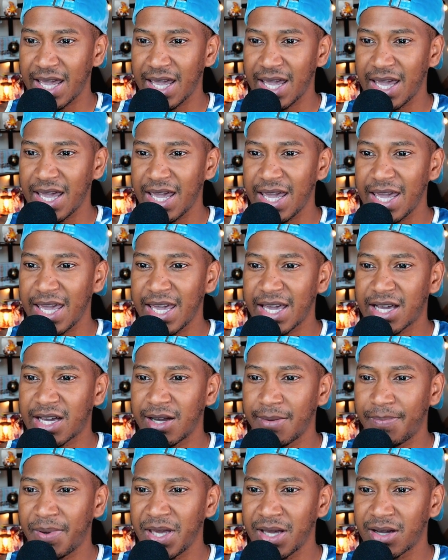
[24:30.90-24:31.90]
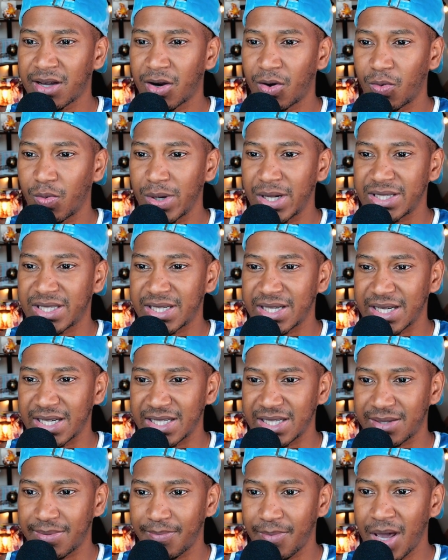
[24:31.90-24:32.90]
it could be a coincidence.
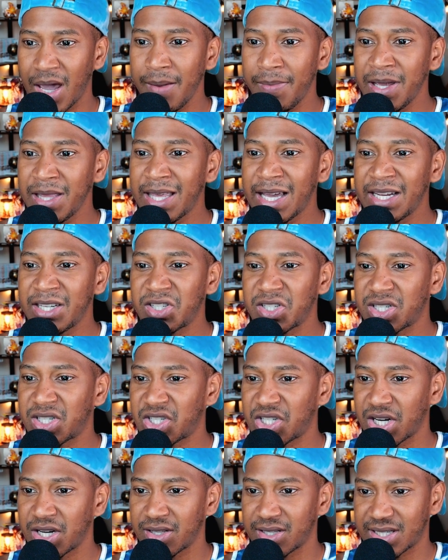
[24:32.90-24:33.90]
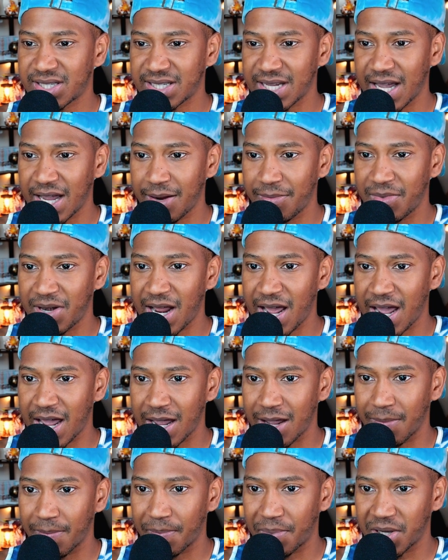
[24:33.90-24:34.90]
Maybe they just share the same
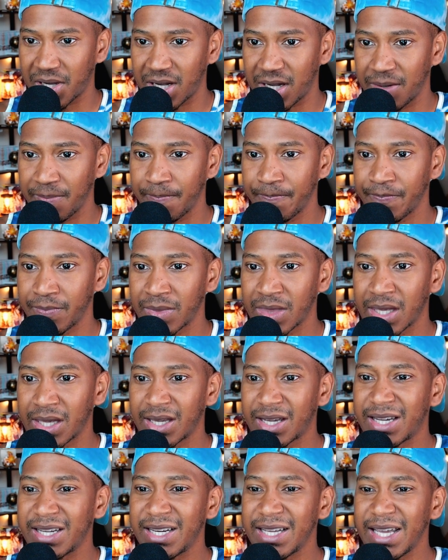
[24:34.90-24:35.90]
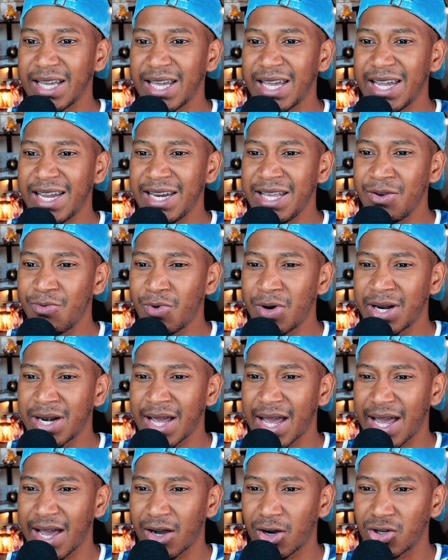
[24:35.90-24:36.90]
name, but could anyone
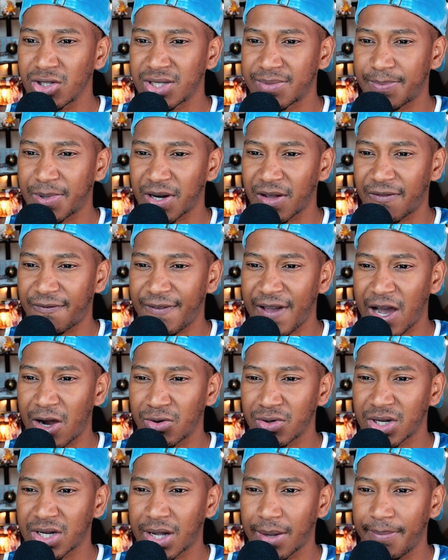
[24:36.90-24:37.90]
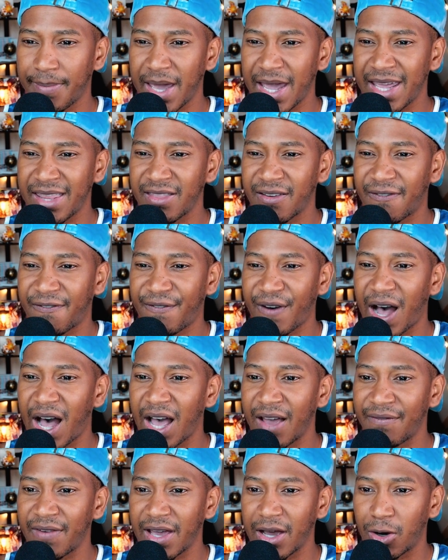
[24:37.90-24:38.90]
else but a founder command the
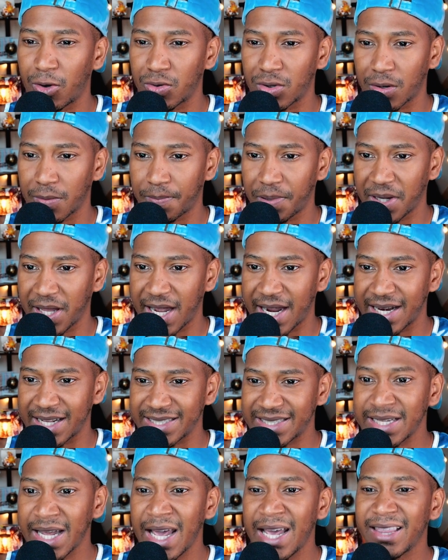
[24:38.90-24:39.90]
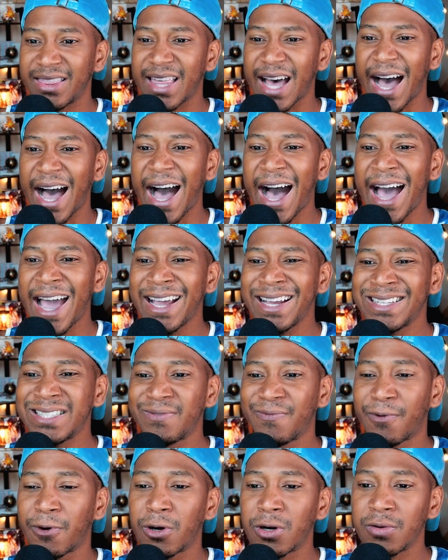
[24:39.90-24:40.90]
5 elder planets, the highest
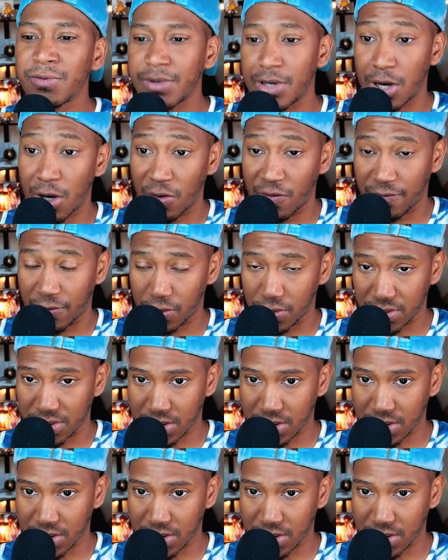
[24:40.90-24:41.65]
world nobles?